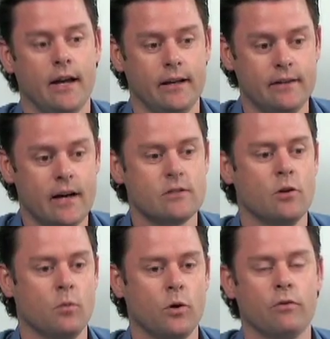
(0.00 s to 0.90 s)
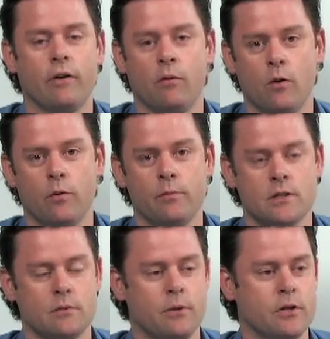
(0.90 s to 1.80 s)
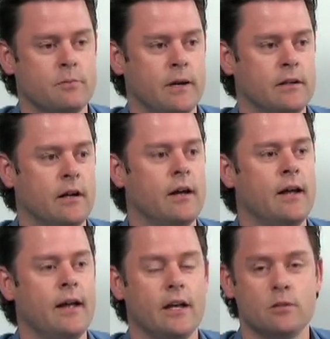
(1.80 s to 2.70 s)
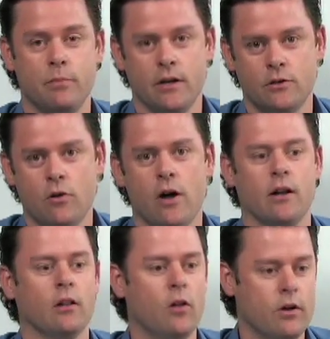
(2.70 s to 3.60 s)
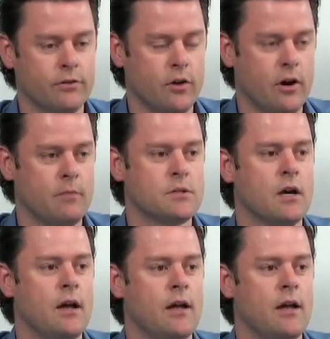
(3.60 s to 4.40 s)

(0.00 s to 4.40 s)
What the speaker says: does not work very well with Mr. Prospector. It's been tried a lot of times.